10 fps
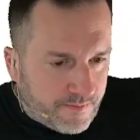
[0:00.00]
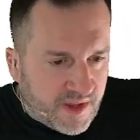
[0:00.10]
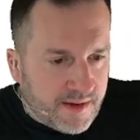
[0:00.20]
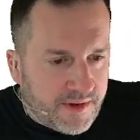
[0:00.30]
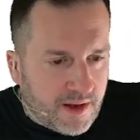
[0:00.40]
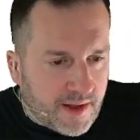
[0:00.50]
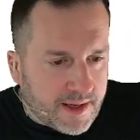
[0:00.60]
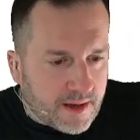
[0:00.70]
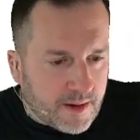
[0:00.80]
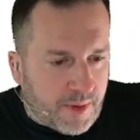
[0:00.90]
if you
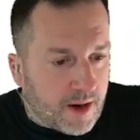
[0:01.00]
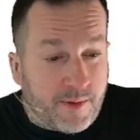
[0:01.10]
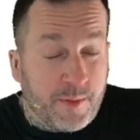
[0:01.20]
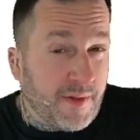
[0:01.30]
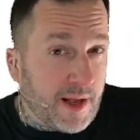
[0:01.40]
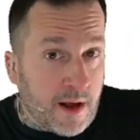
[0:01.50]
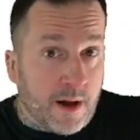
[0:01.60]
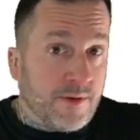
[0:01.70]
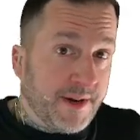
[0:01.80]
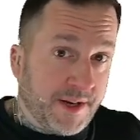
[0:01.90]
like uh, part of it would be like
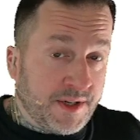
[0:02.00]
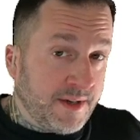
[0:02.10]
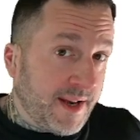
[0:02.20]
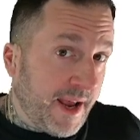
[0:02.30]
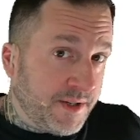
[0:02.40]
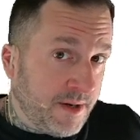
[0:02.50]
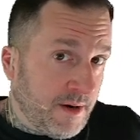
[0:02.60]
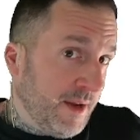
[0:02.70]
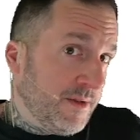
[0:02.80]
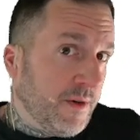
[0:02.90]
contradiction detection
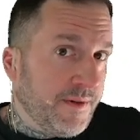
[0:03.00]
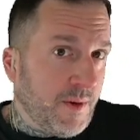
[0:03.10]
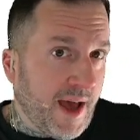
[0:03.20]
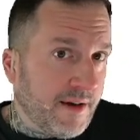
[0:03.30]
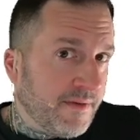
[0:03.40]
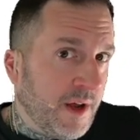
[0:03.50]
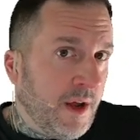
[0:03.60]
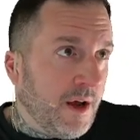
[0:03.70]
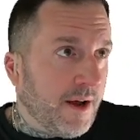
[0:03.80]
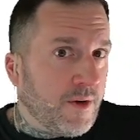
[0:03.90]
right so if you have
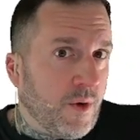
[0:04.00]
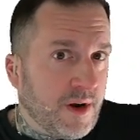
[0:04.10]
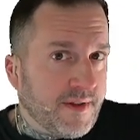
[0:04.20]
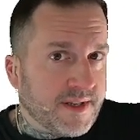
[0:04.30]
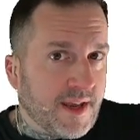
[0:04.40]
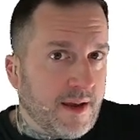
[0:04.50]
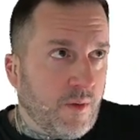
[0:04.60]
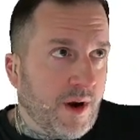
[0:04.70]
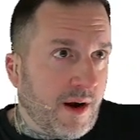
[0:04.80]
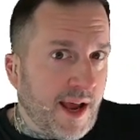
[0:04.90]
a query that's like
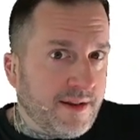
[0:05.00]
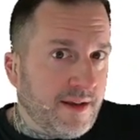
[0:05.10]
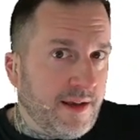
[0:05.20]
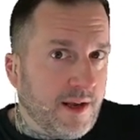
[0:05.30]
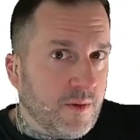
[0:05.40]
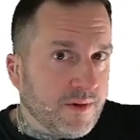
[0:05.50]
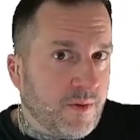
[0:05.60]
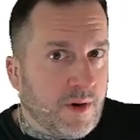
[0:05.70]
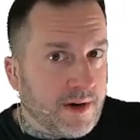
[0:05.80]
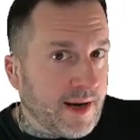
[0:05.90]
where id equals
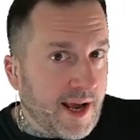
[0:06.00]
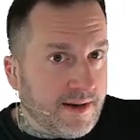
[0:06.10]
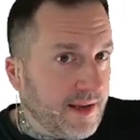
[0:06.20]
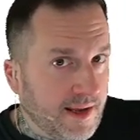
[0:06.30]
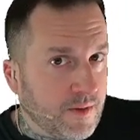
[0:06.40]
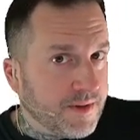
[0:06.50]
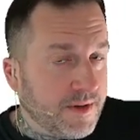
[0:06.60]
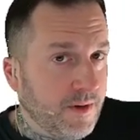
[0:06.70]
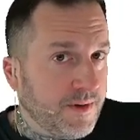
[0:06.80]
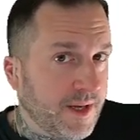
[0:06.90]
1 and id equals
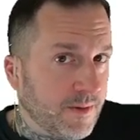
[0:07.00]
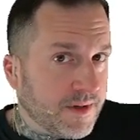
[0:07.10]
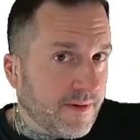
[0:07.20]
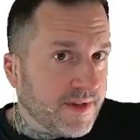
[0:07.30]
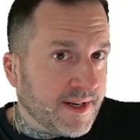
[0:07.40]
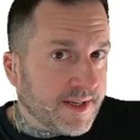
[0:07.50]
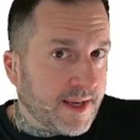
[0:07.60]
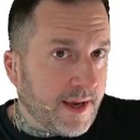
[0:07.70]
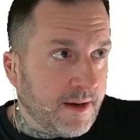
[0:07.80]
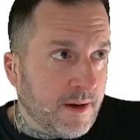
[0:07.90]
2 sql server is going to
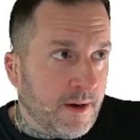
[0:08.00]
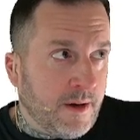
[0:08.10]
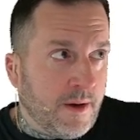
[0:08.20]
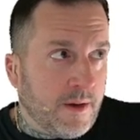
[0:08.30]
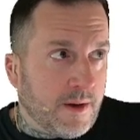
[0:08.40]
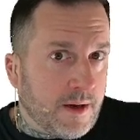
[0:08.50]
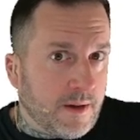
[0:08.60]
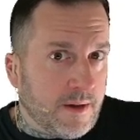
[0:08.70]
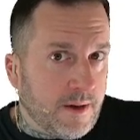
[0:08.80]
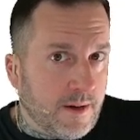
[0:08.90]
say
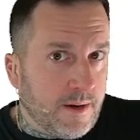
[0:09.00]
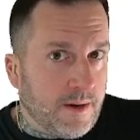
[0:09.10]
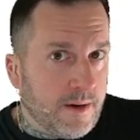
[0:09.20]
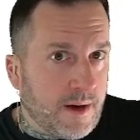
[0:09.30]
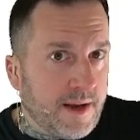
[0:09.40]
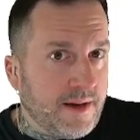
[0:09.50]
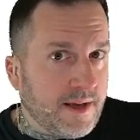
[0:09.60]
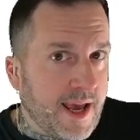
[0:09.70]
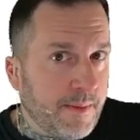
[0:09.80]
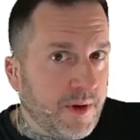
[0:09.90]
well id
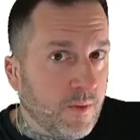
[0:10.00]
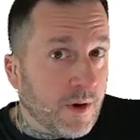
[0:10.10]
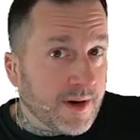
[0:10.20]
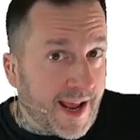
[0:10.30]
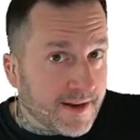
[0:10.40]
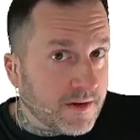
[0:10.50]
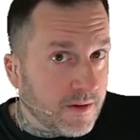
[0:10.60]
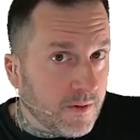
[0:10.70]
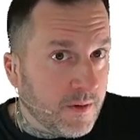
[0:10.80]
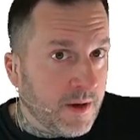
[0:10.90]
can't be 1 and
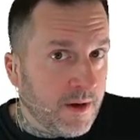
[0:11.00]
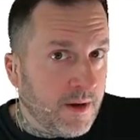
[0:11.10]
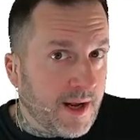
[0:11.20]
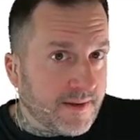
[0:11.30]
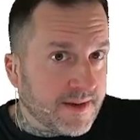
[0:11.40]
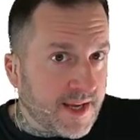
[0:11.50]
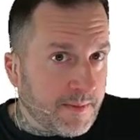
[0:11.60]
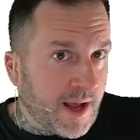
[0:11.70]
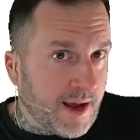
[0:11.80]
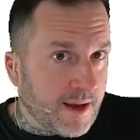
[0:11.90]
2 at the
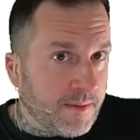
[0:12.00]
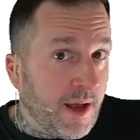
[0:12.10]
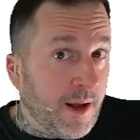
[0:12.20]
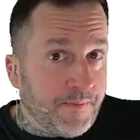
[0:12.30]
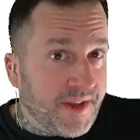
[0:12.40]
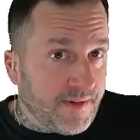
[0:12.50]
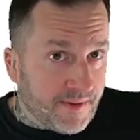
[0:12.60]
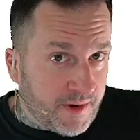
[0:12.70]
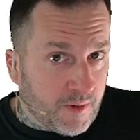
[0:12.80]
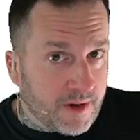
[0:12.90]
same time even
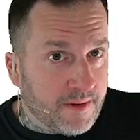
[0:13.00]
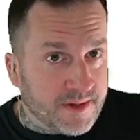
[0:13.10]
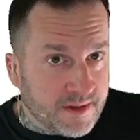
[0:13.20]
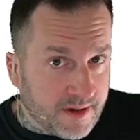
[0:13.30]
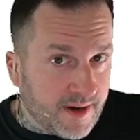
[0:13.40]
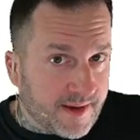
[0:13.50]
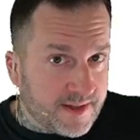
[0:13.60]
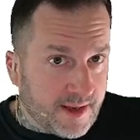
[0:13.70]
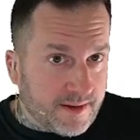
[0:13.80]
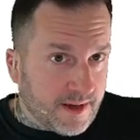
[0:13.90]
if you're one of those nudniks
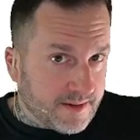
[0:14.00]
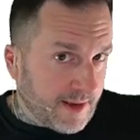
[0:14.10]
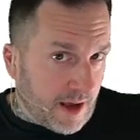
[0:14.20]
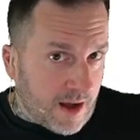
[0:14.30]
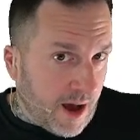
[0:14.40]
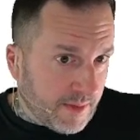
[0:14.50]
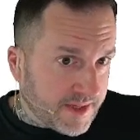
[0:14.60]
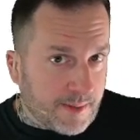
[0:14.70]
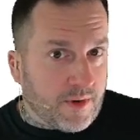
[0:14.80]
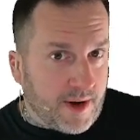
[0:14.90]
that does like a comma
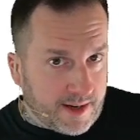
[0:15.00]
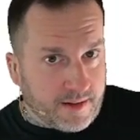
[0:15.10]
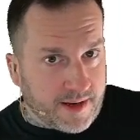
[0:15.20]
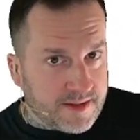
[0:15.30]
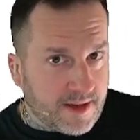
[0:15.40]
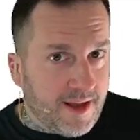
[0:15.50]
separated list